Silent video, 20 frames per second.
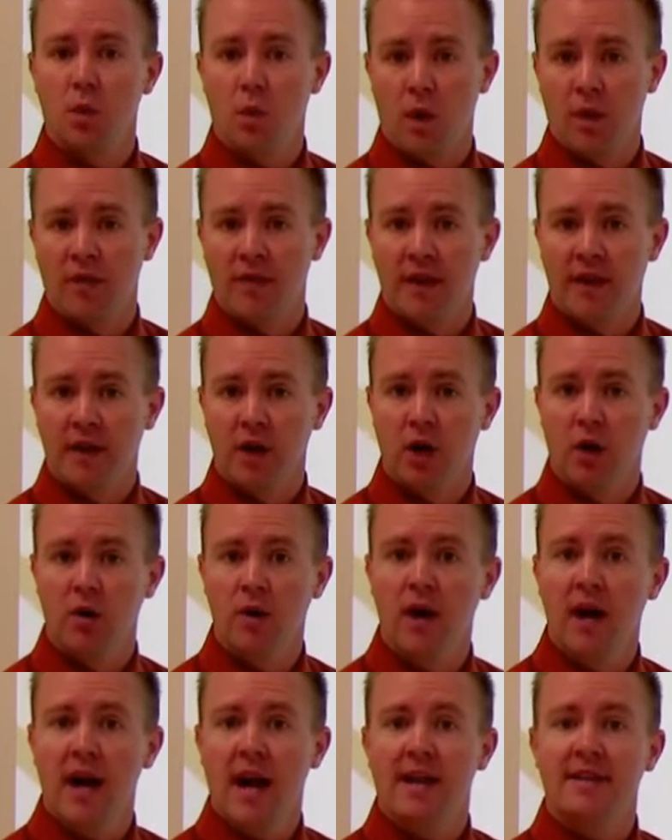what they
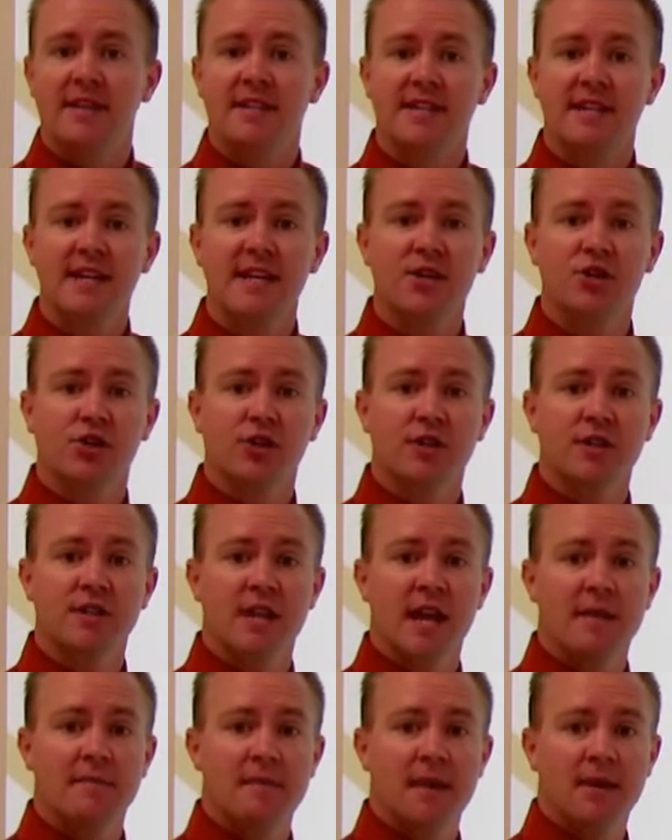know, and the teacher is
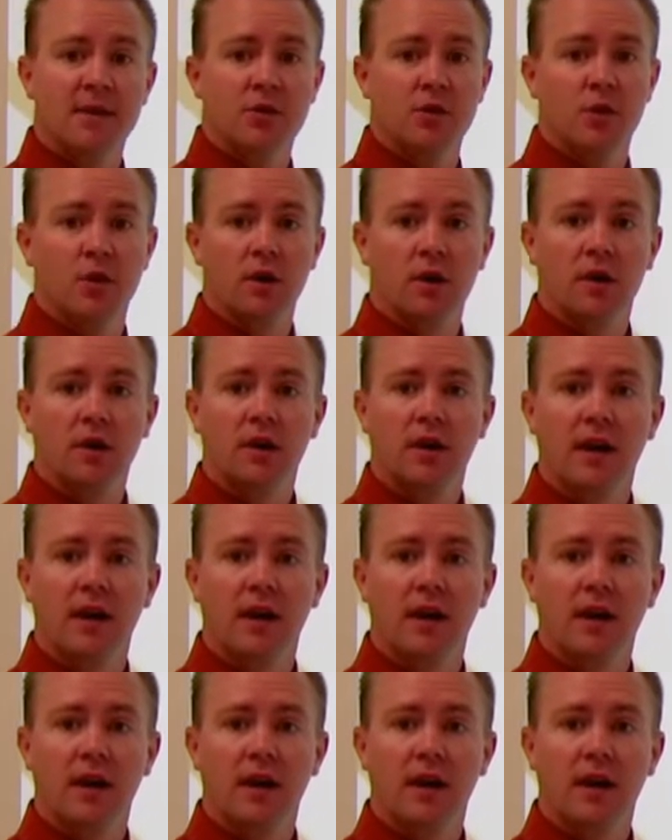that mentor,